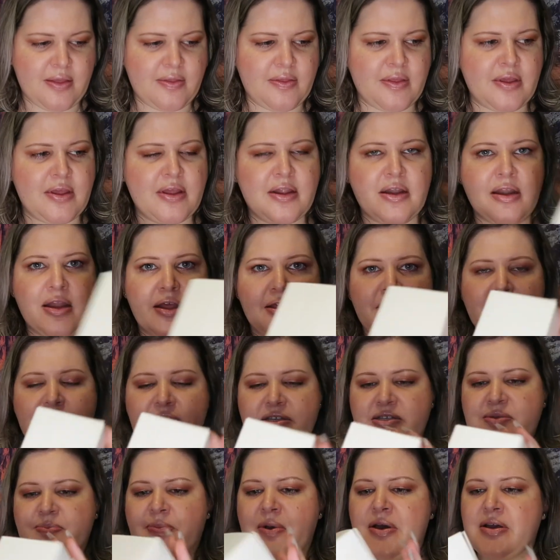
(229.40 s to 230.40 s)
And then
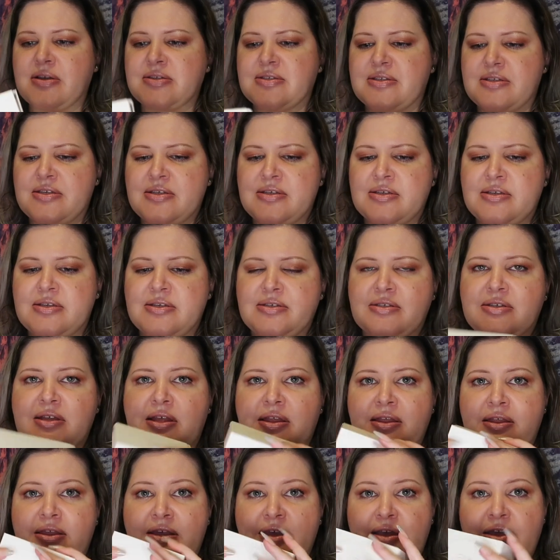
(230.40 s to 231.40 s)
this box is
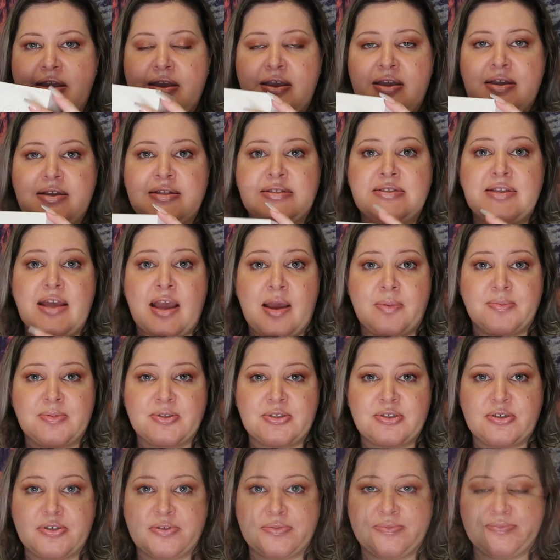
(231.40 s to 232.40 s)
the
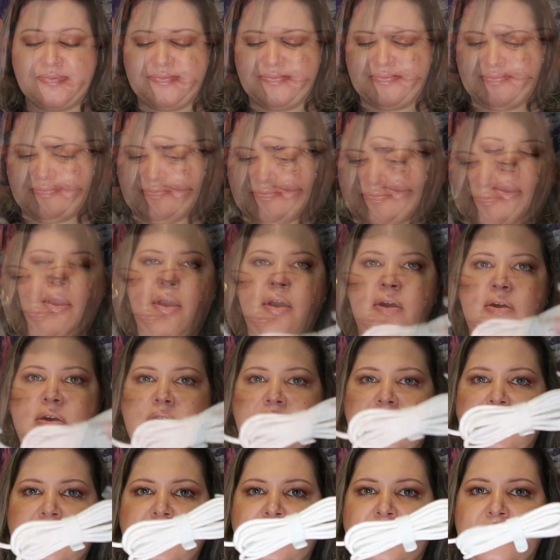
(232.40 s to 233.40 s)
adapter. All
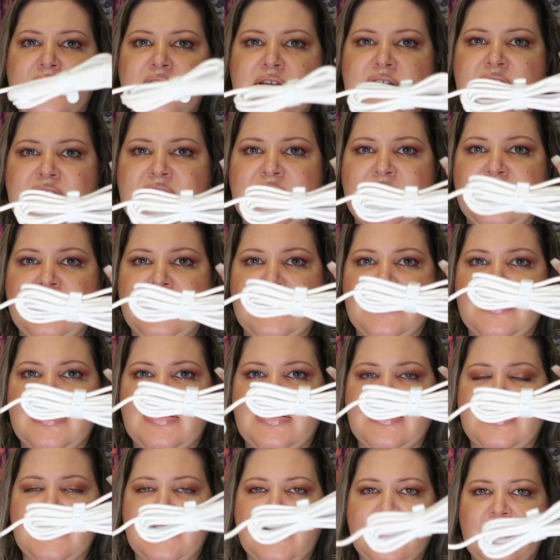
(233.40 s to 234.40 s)
right, so this
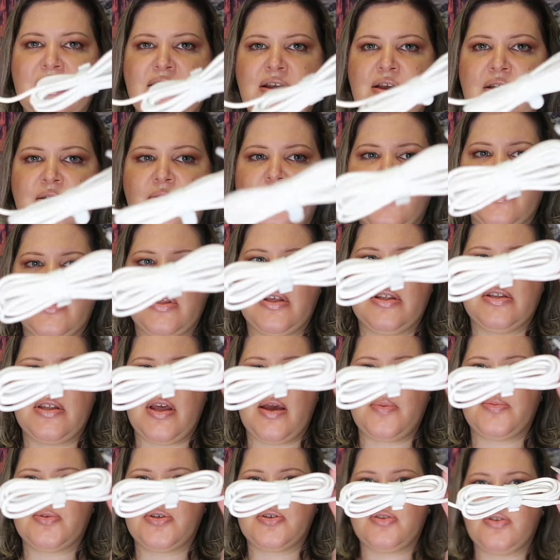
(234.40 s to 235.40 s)
is the
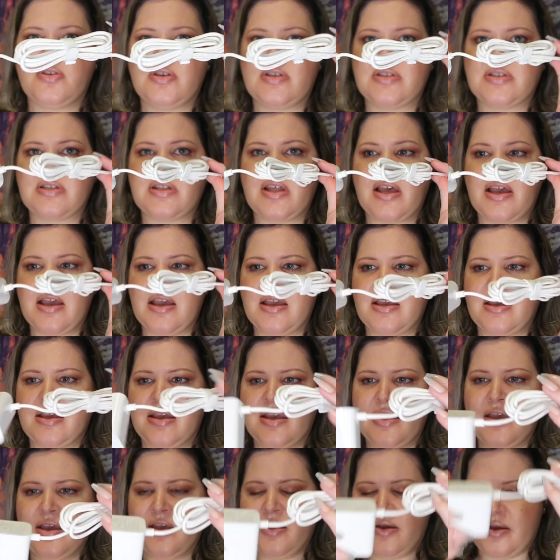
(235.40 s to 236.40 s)
adapter looks like.
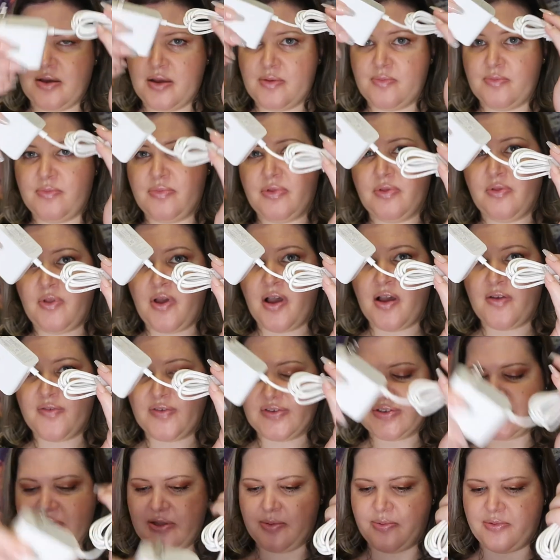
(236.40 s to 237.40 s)

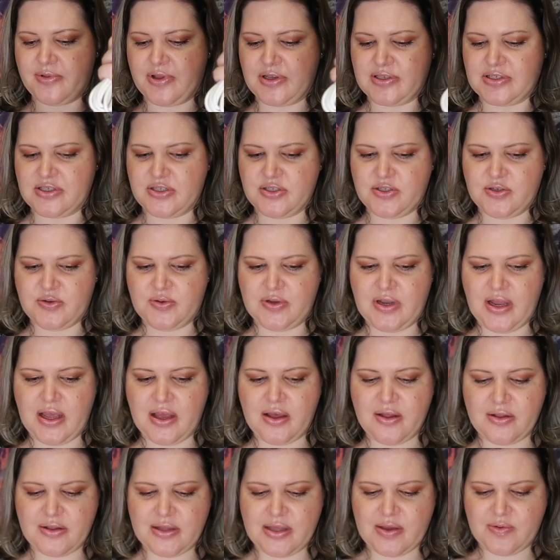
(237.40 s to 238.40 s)
Obviously plugs into an
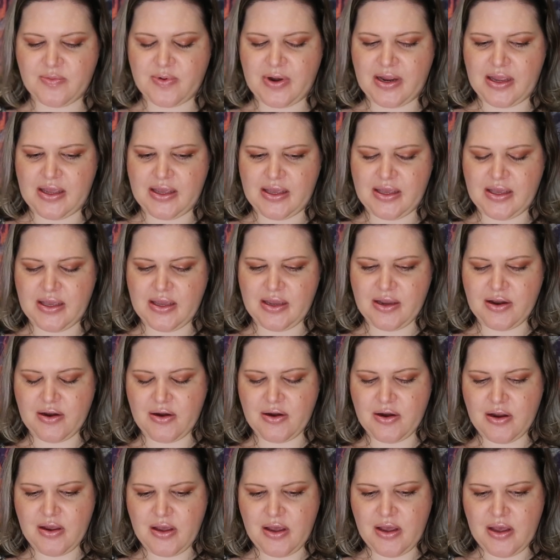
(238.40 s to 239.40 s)
outlet right
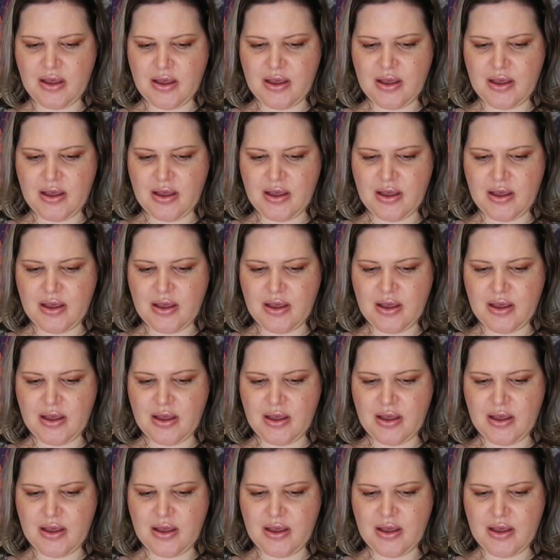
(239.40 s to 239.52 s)
here.